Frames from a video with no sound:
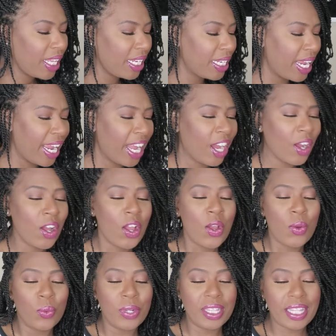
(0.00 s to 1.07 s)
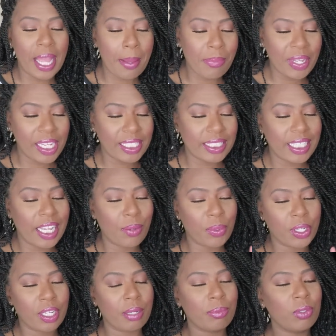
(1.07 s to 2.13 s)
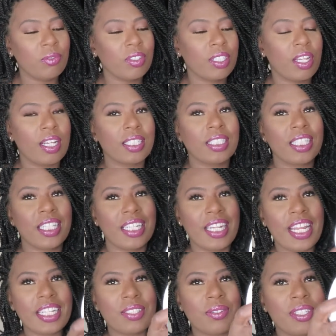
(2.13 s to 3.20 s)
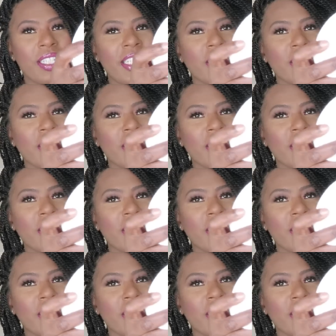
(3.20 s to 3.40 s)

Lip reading: Now, with that being said, we're going to move along to the next one.